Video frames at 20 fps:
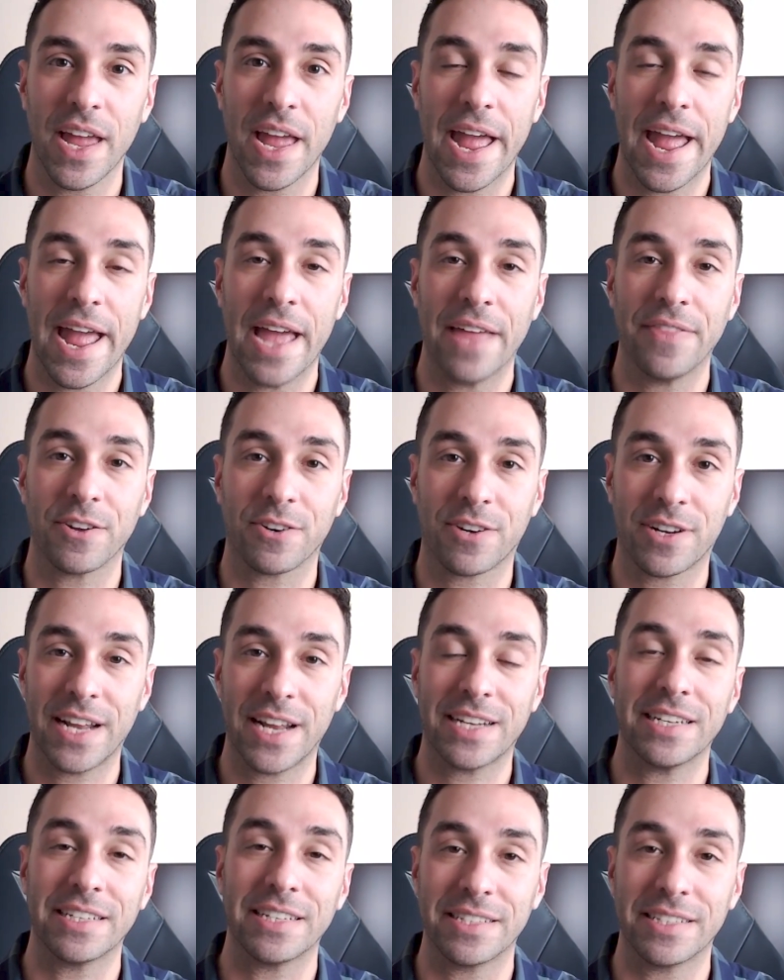and they're
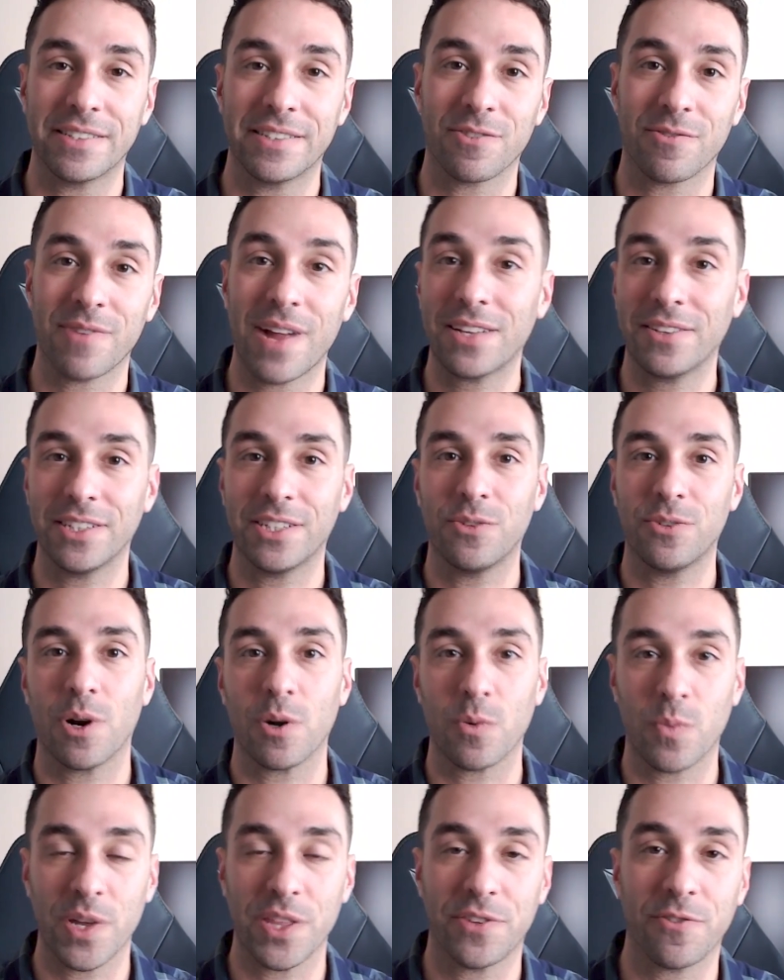connecting directly to our
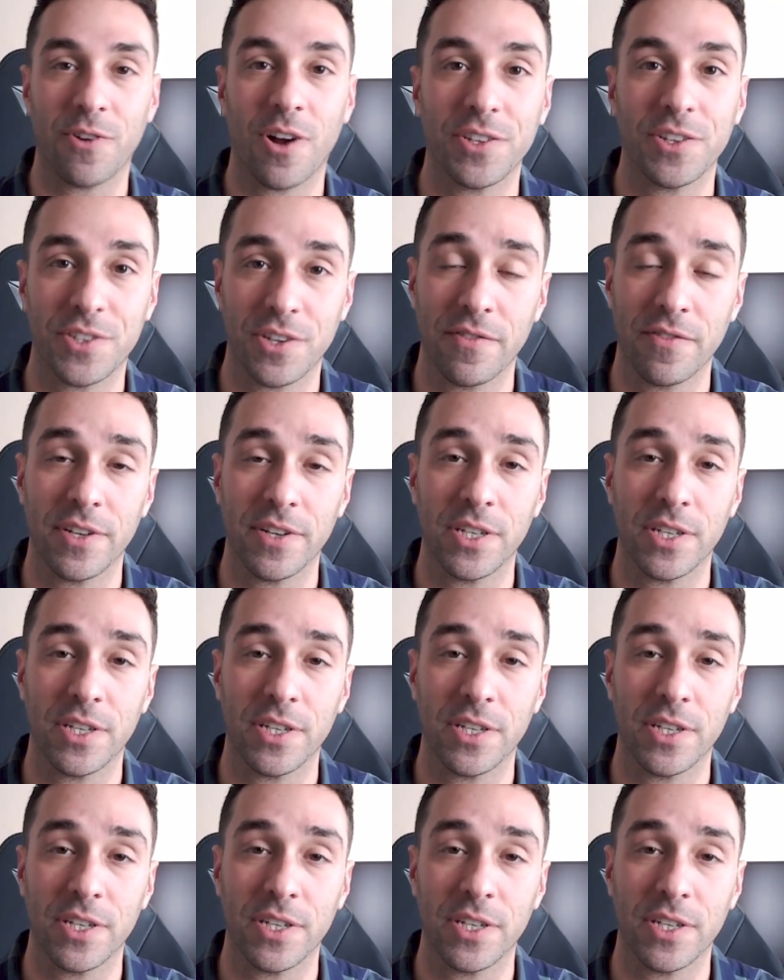withdraw service, we